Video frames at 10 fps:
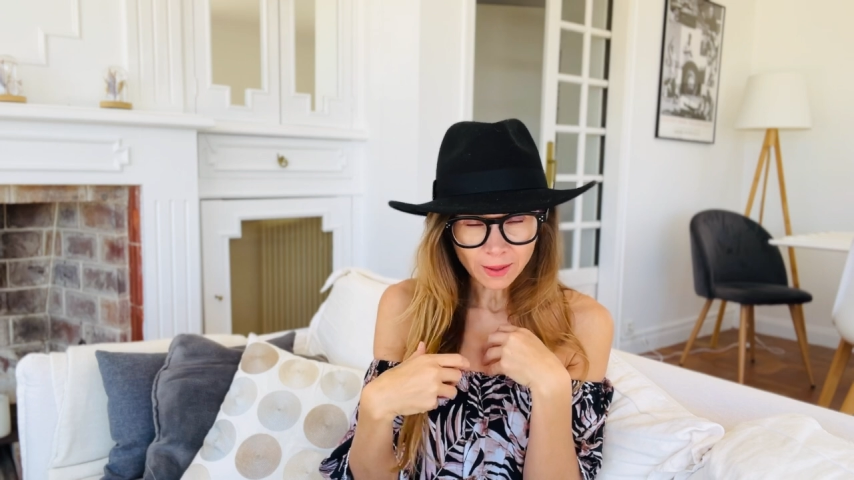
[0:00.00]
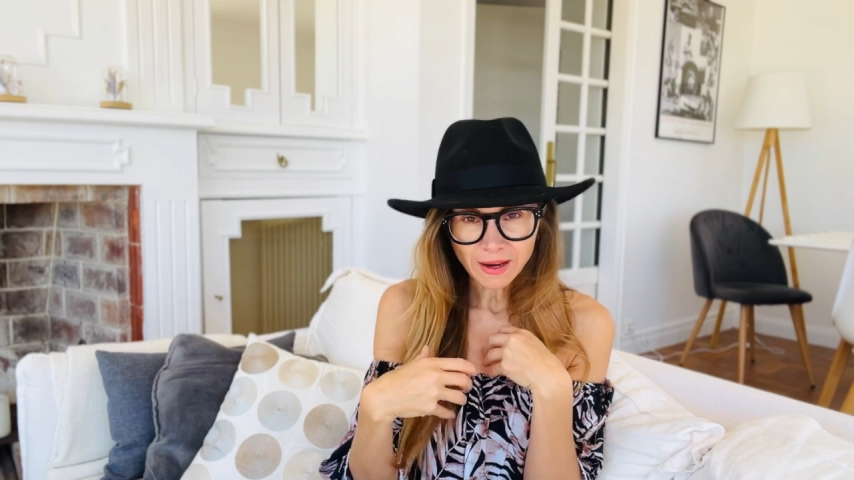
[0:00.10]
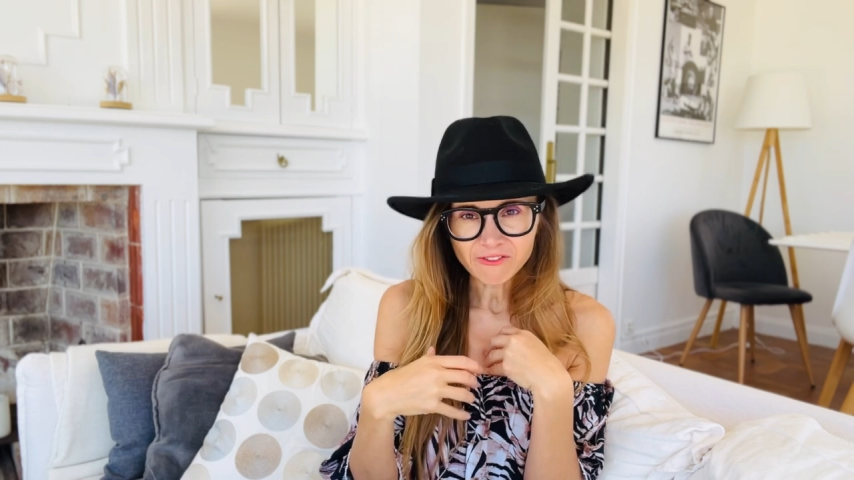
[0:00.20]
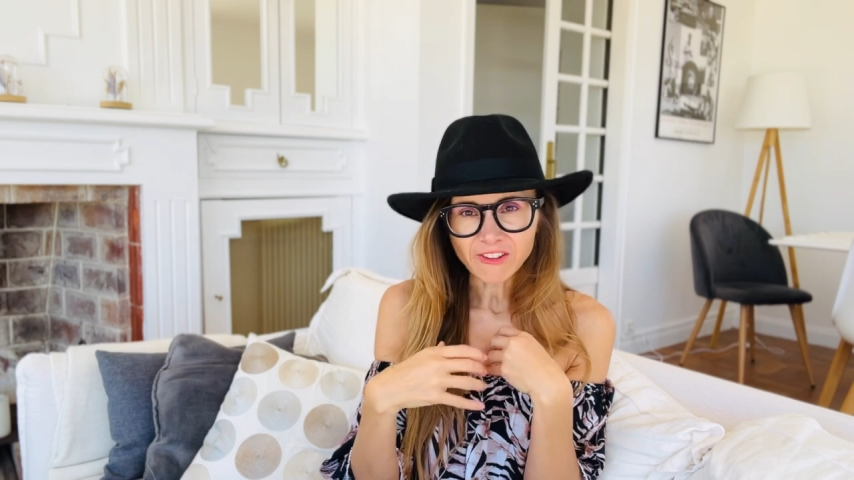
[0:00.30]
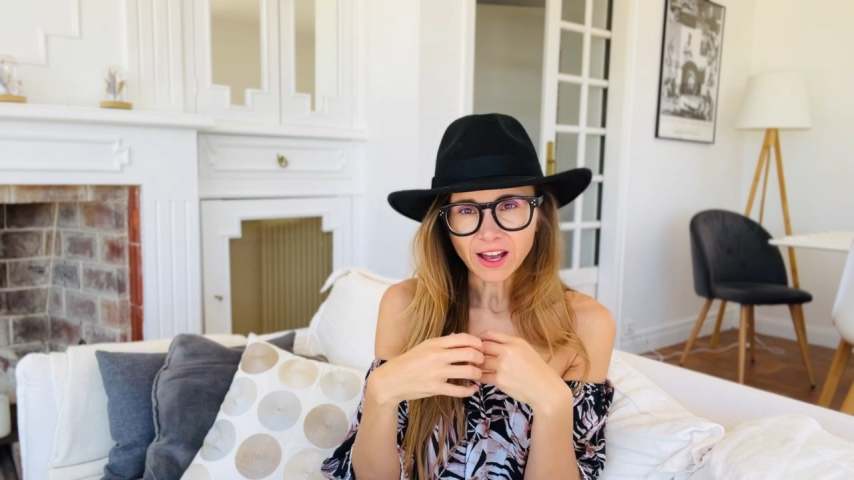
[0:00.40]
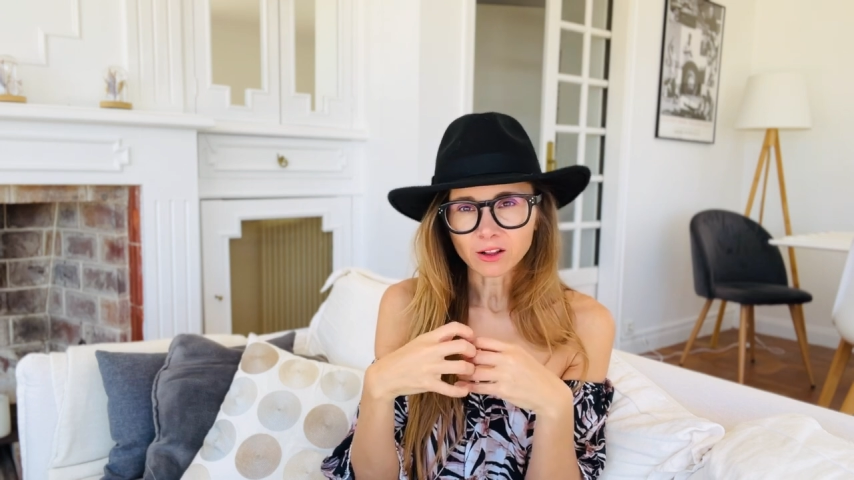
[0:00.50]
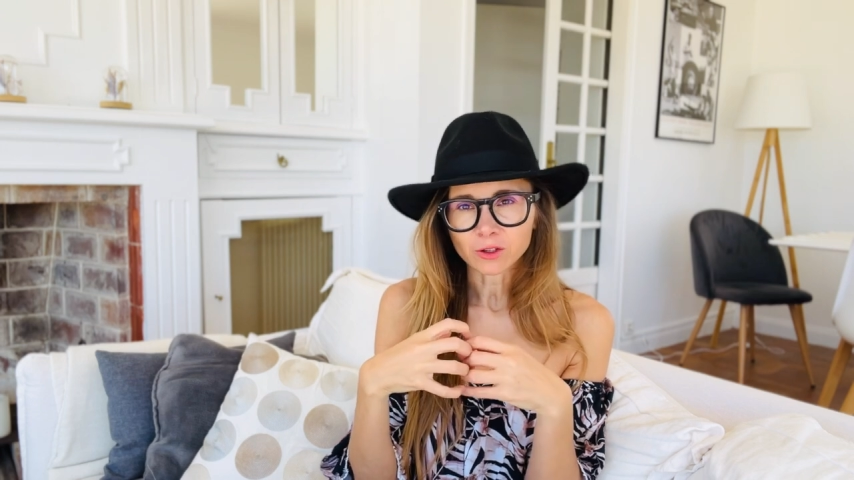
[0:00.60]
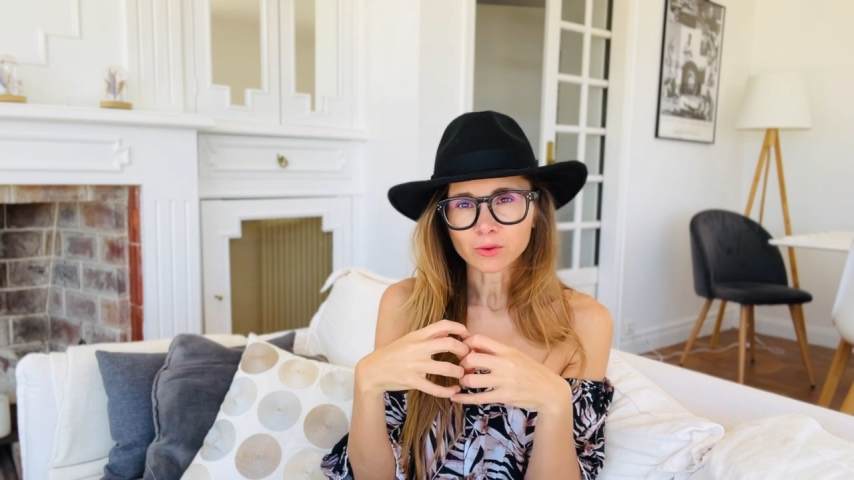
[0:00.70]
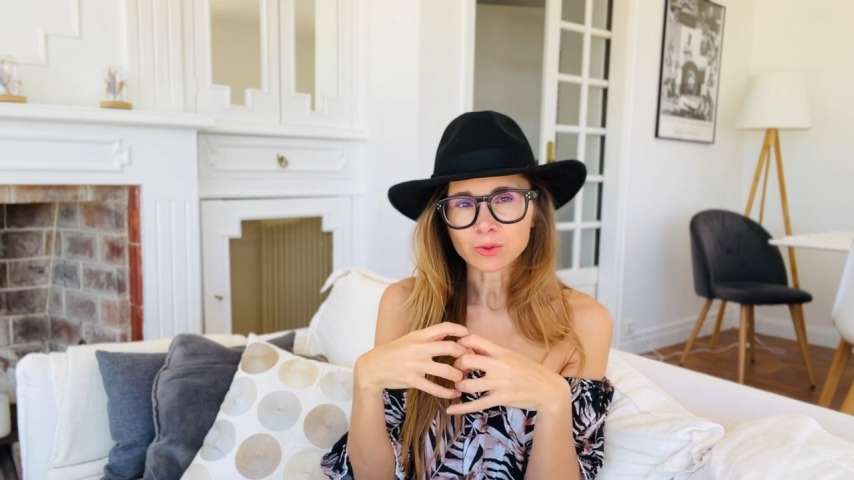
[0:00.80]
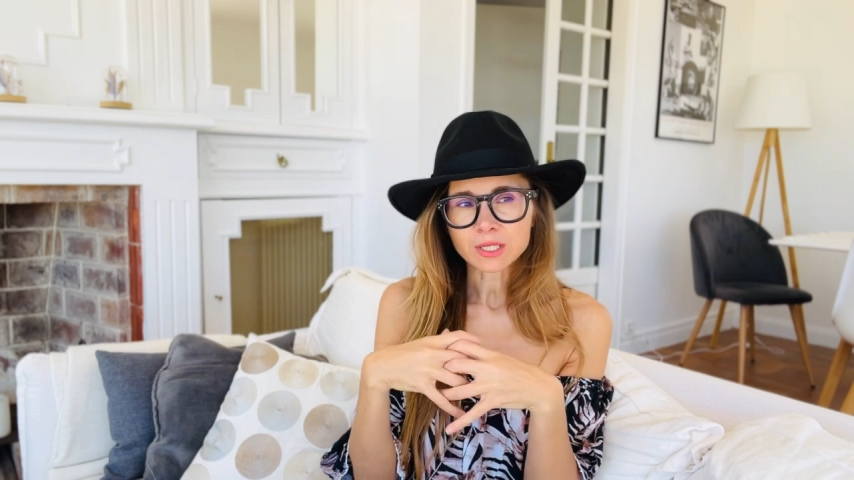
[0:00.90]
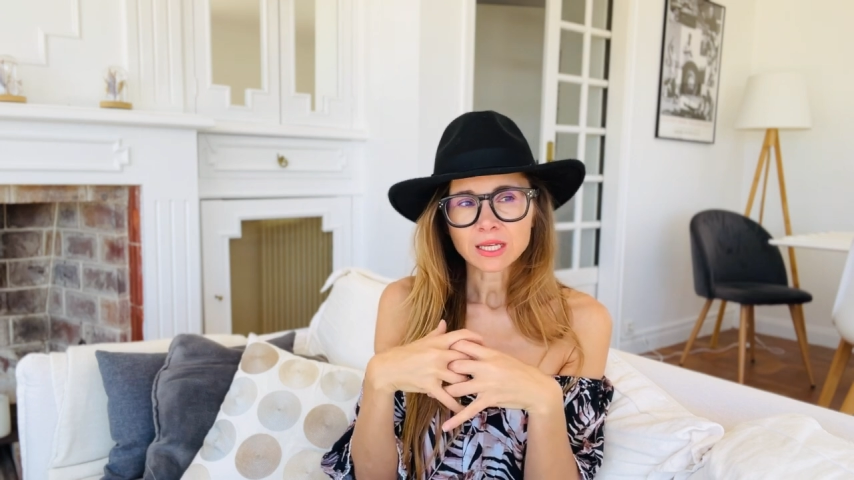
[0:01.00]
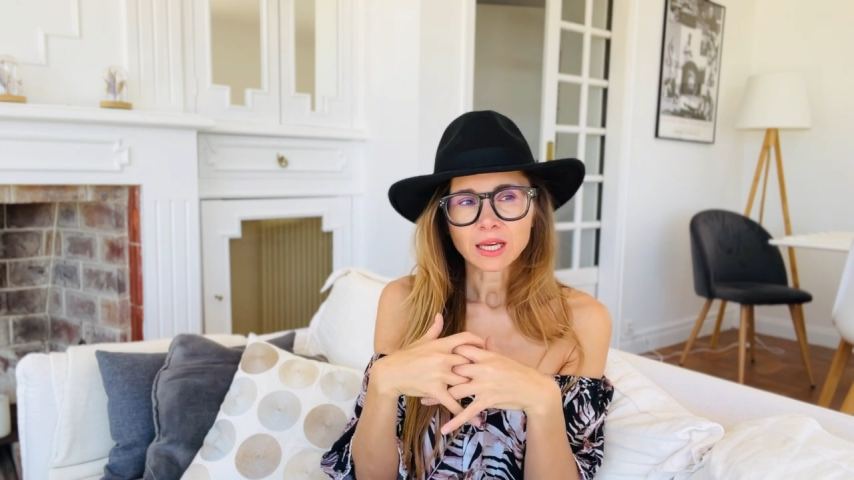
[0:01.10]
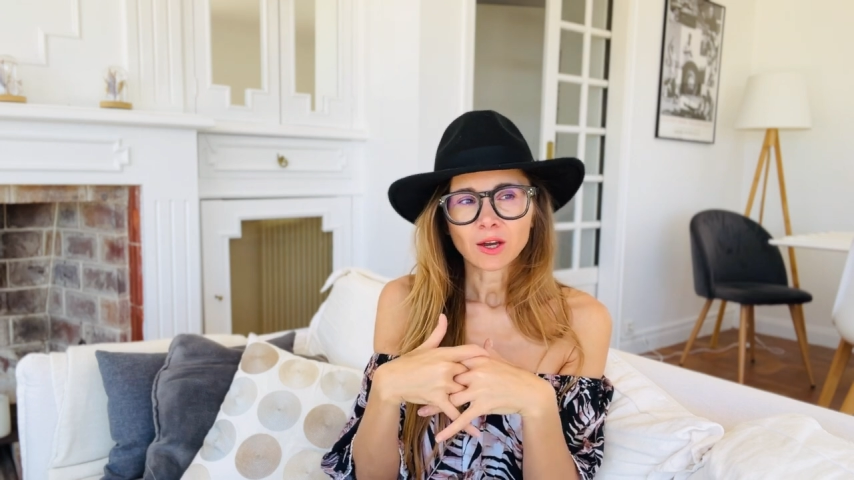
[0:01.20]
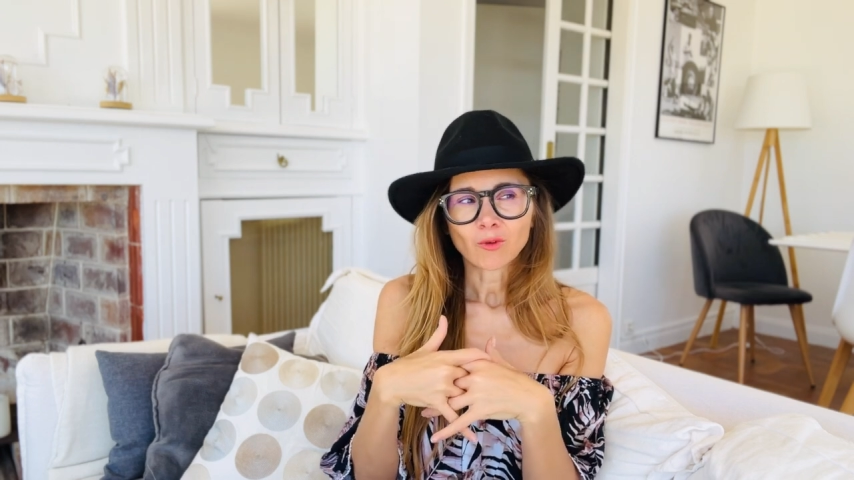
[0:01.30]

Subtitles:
my values?